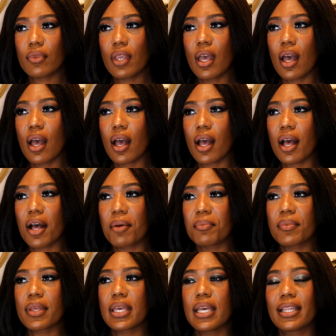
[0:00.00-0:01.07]

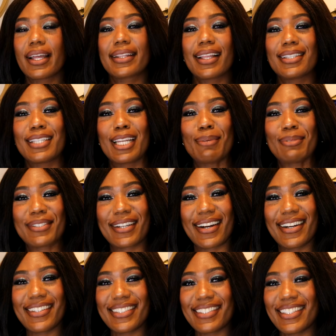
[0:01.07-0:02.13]
Like that denim
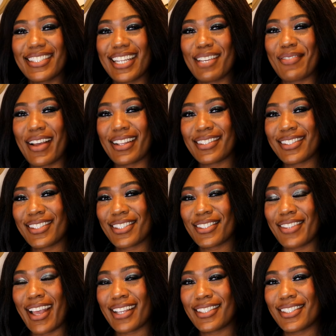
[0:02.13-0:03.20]
skirt, the denim
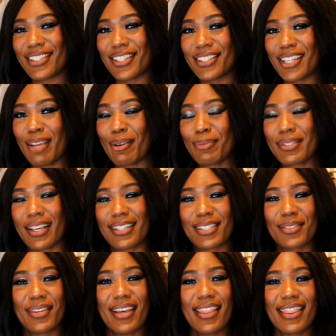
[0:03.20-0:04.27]
maxi skirt that I'm
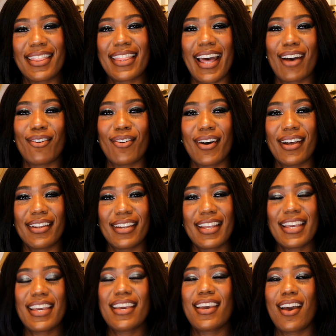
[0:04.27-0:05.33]
obsessed with, that one
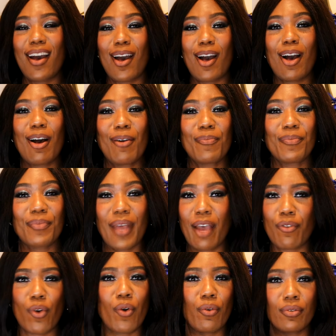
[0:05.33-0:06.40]

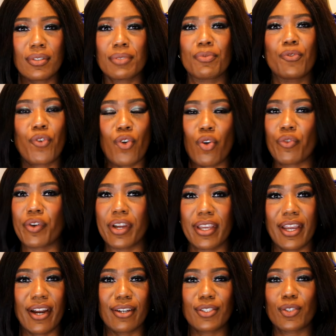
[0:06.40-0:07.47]
I've owned for over a
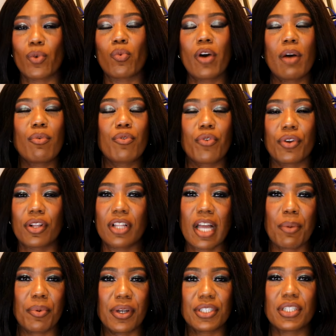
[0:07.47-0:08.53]
year. So well before the
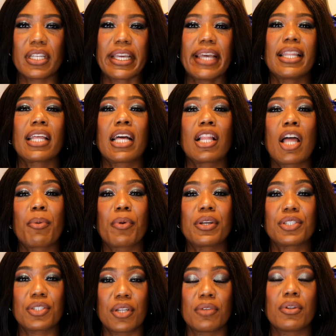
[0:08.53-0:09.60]
collaboration. Again, the
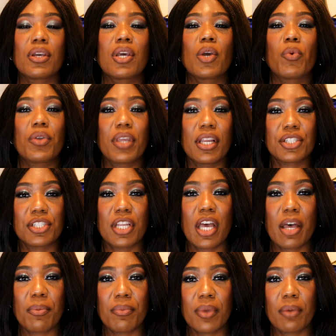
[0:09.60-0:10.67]
collaboration with
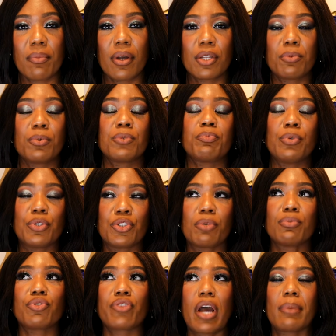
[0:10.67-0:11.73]
H&M and Magda
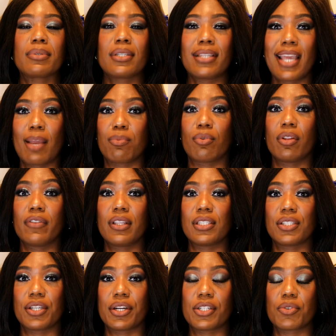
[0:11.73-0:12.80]
Butrym dropped in April of
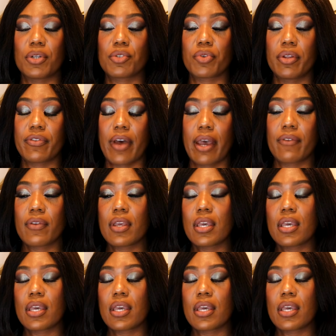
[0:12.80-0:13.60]
this year, 2025.